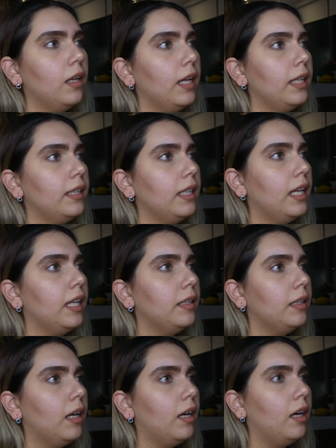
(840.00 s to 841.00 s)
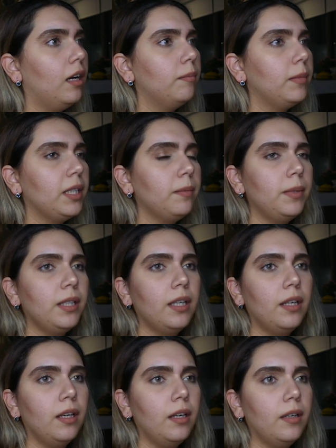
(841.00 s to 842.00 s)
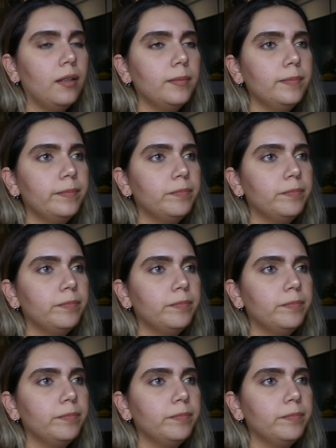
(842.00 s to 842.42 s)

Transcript: and then uh, maybe a, uh,